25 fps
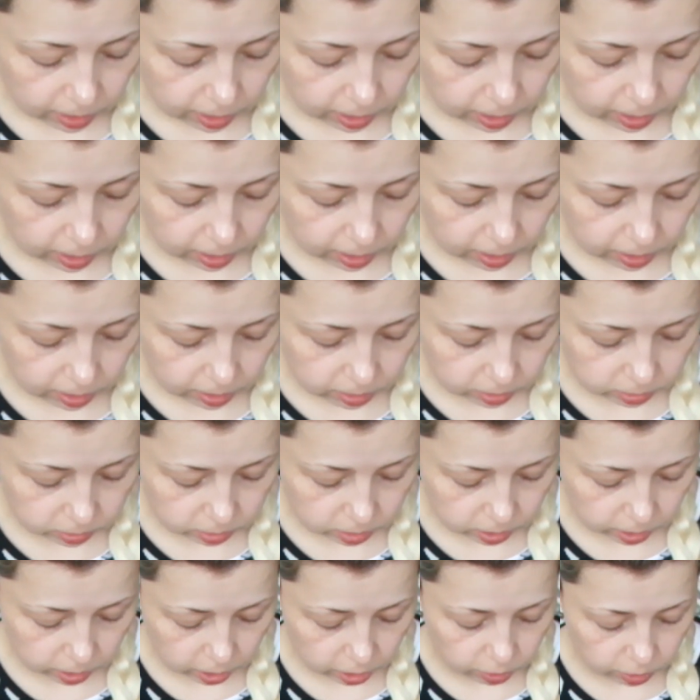
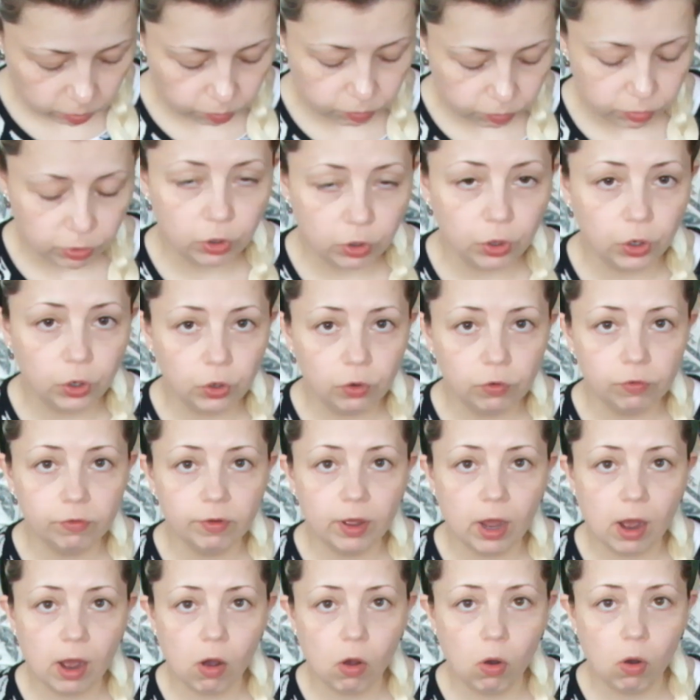and improve
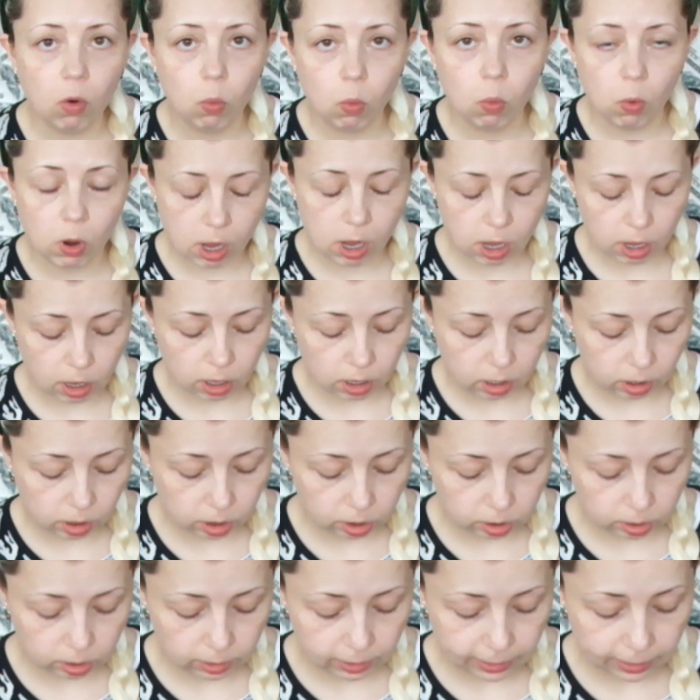our
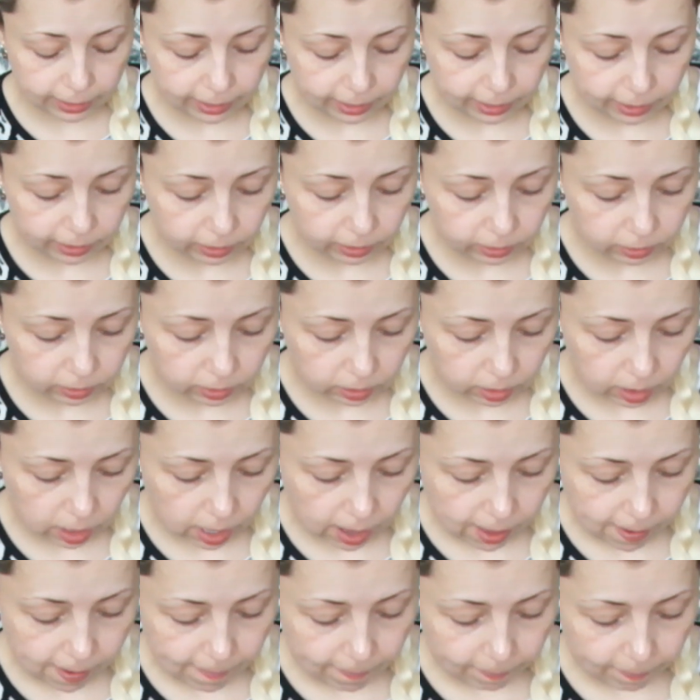world, and
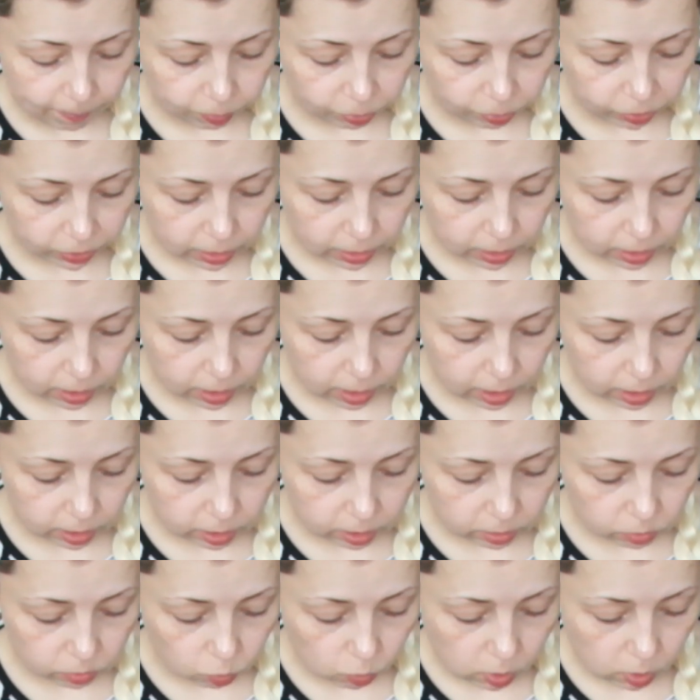
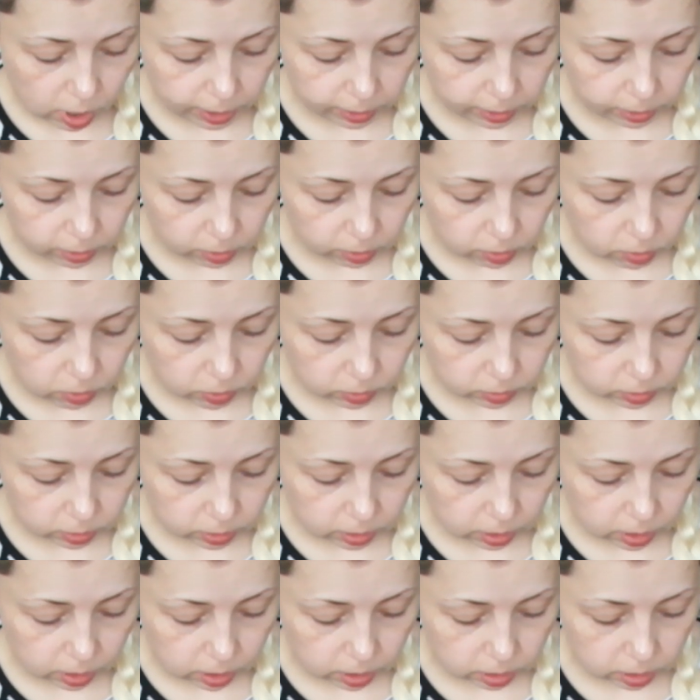why not
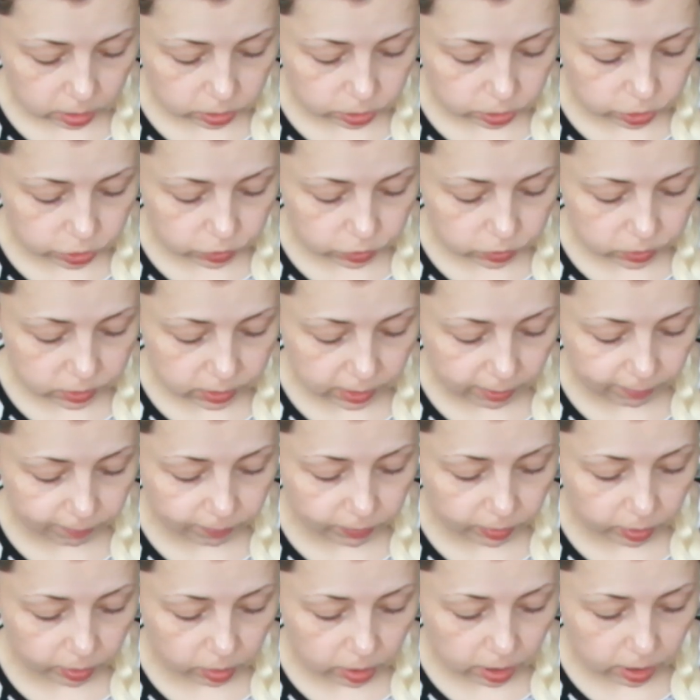do
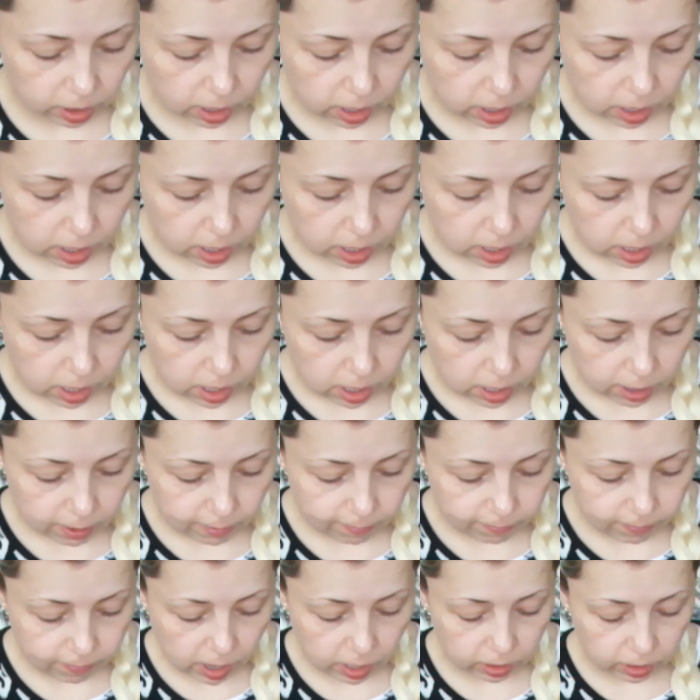something
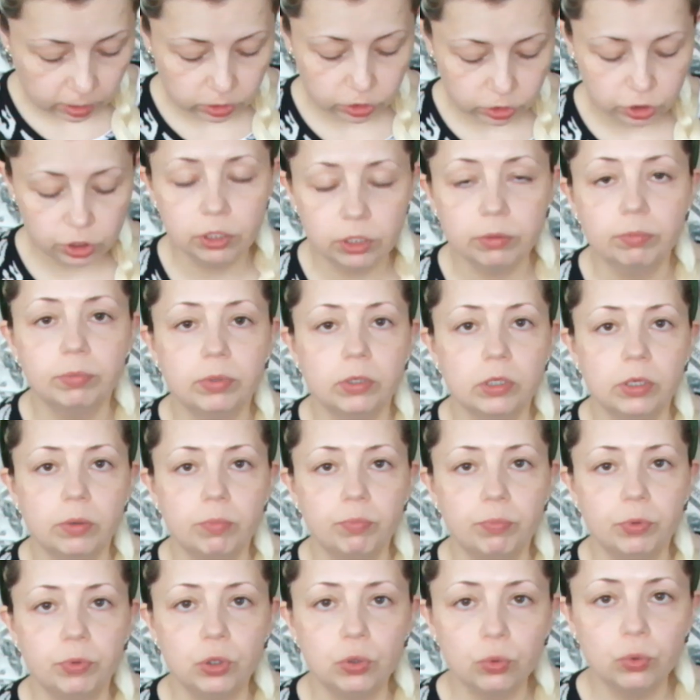functionable
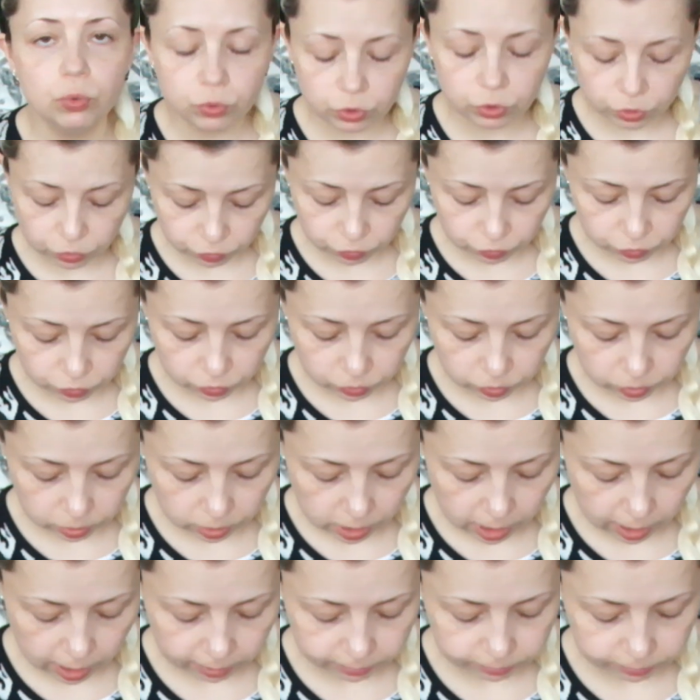and beautiful
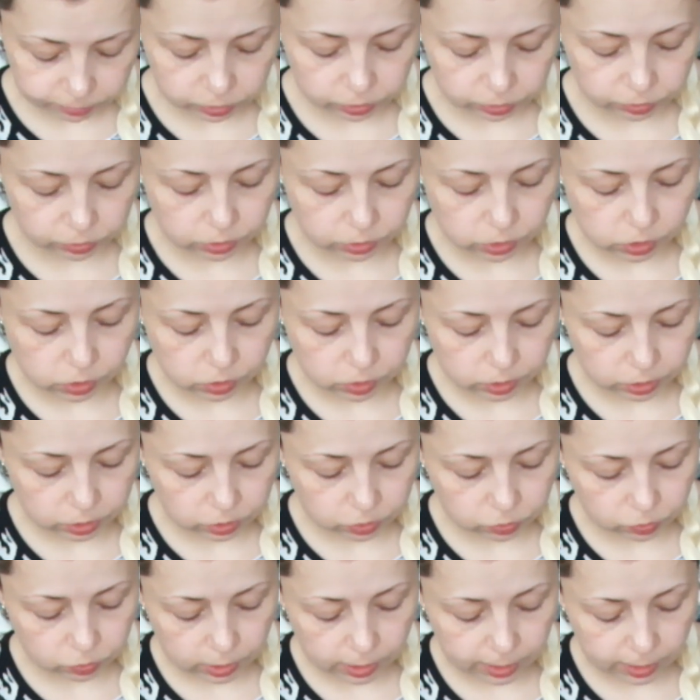after all
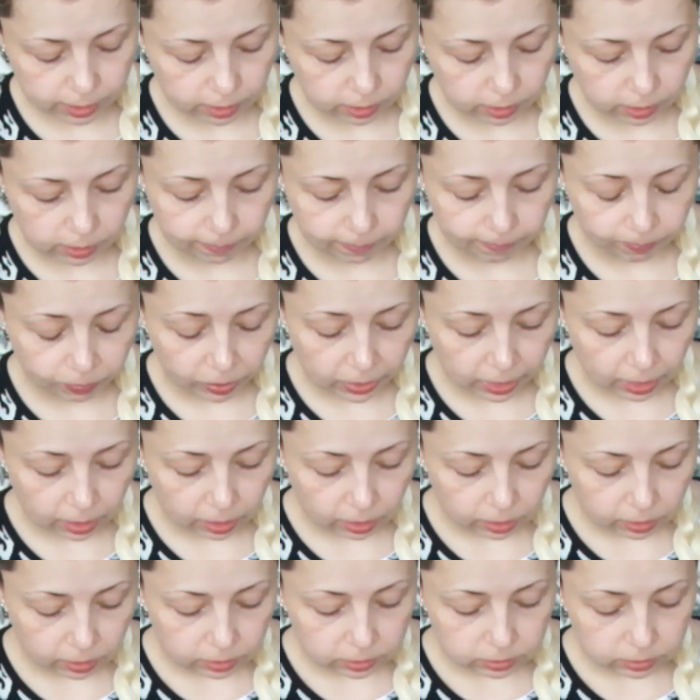as well.
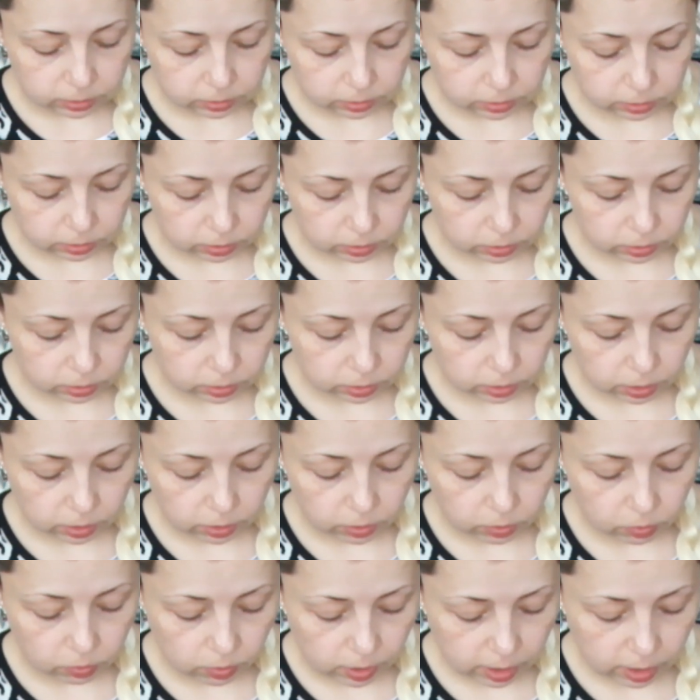So
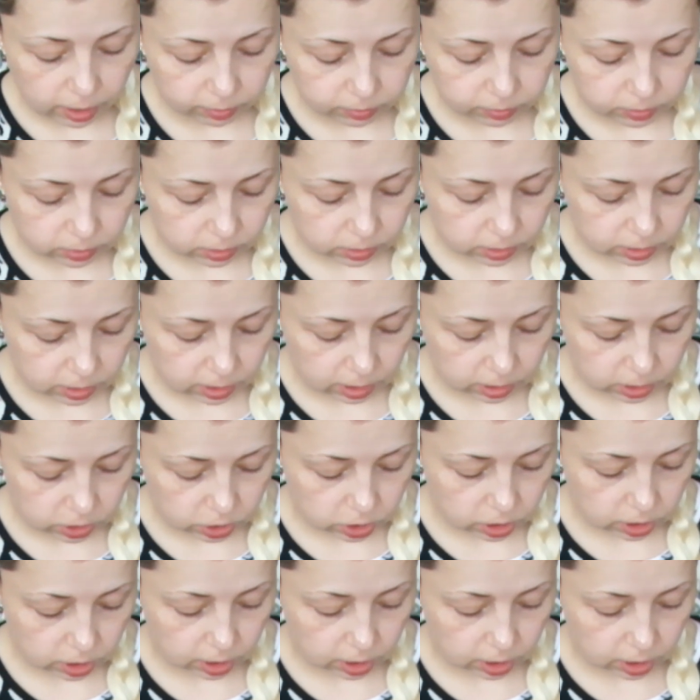I stitched